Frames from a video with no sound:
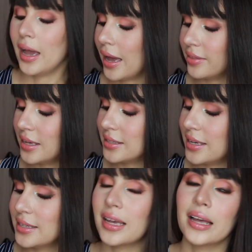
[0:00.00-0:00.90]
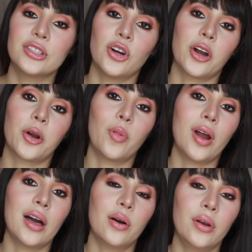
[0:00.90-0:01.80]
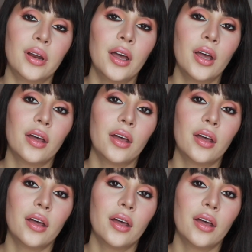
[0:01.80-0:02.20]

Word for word: and this is a dark brown